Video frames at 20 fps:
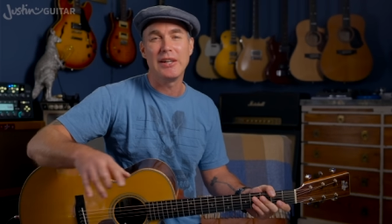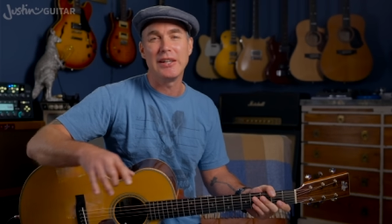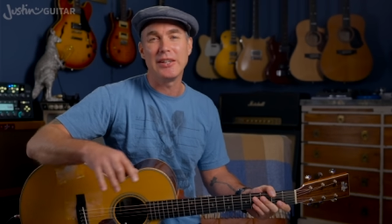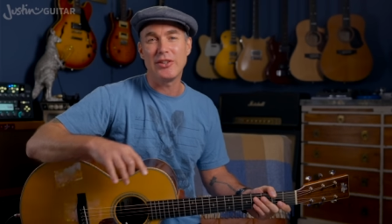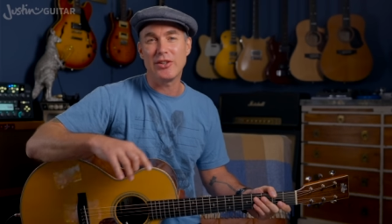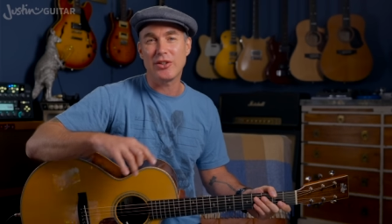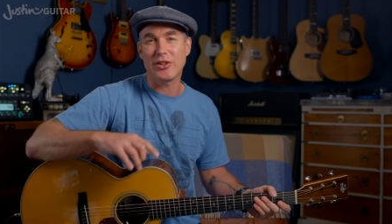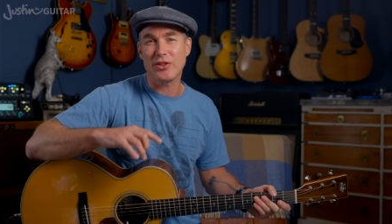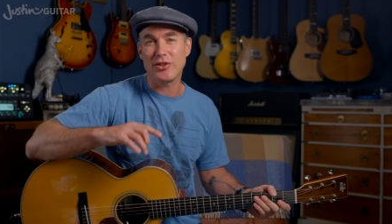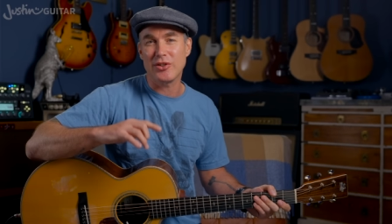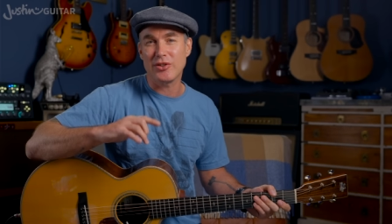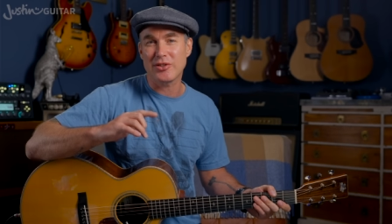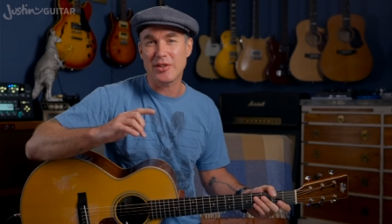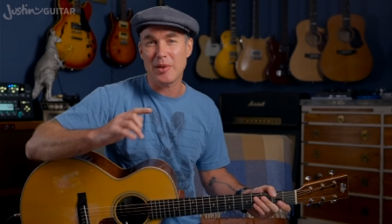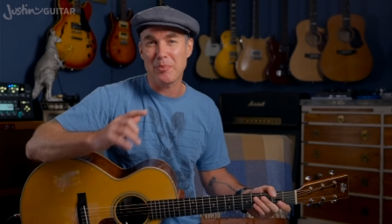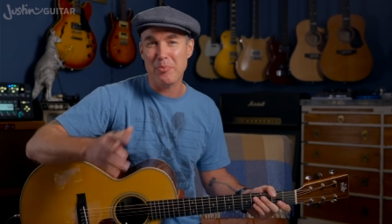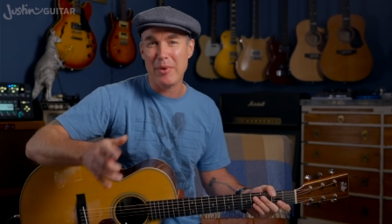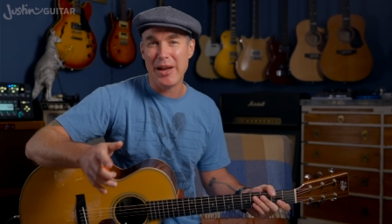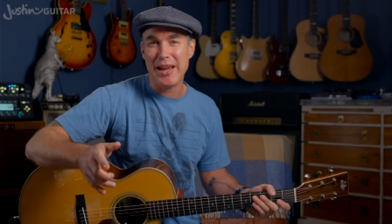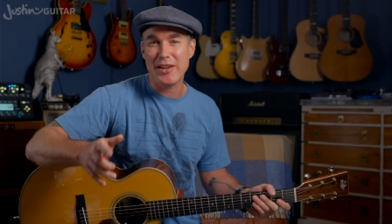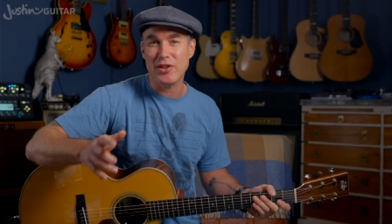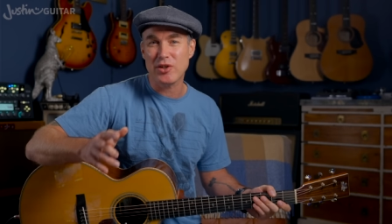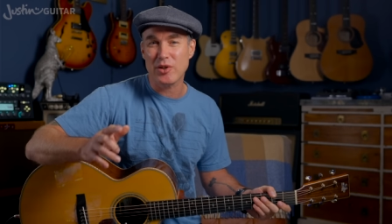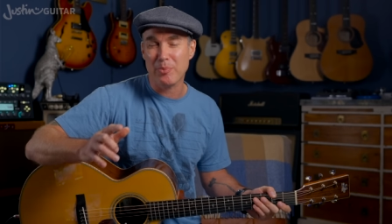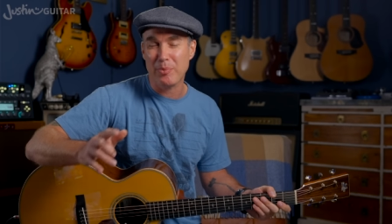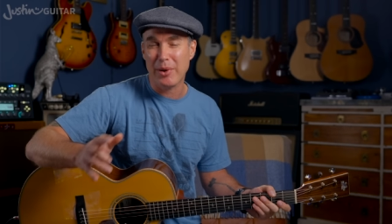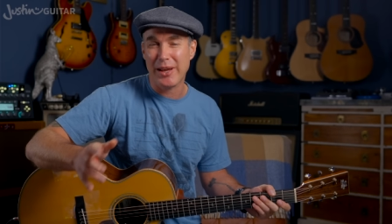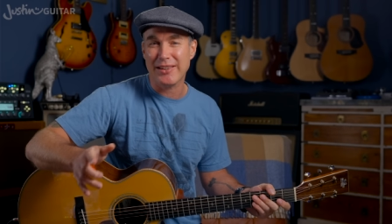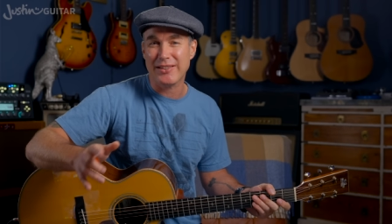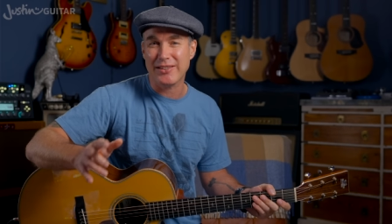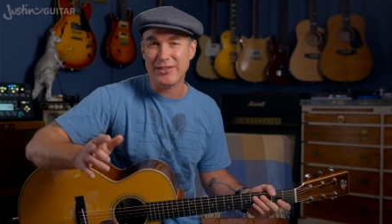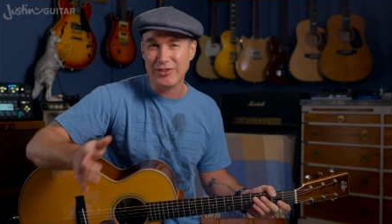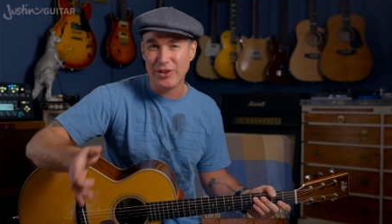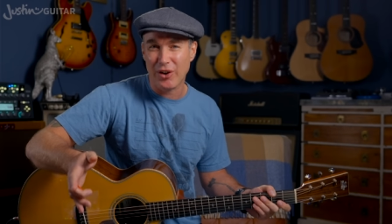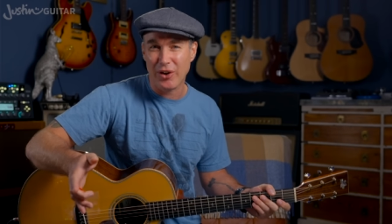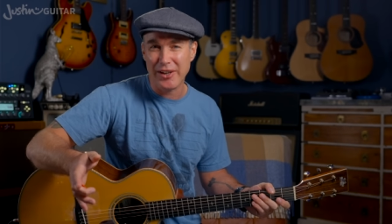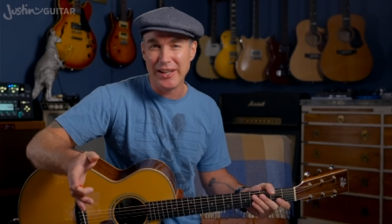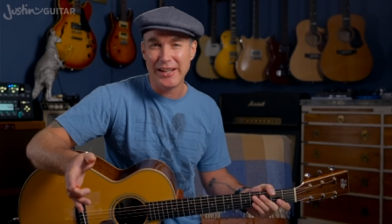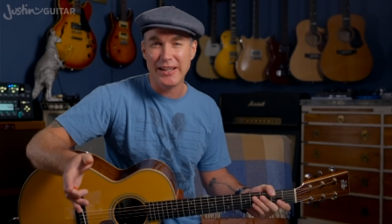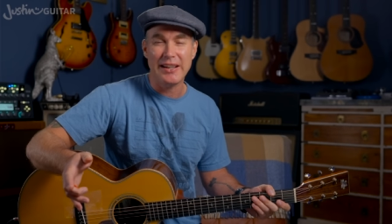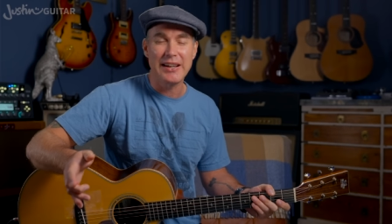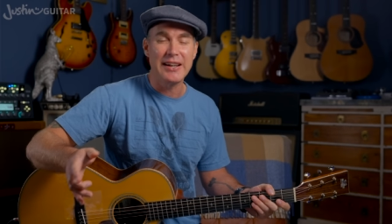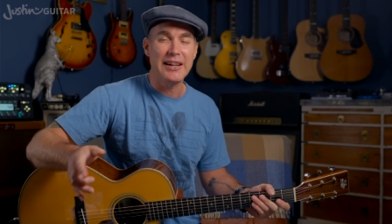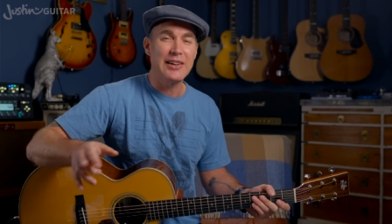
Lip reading: You can use the major pentatonic.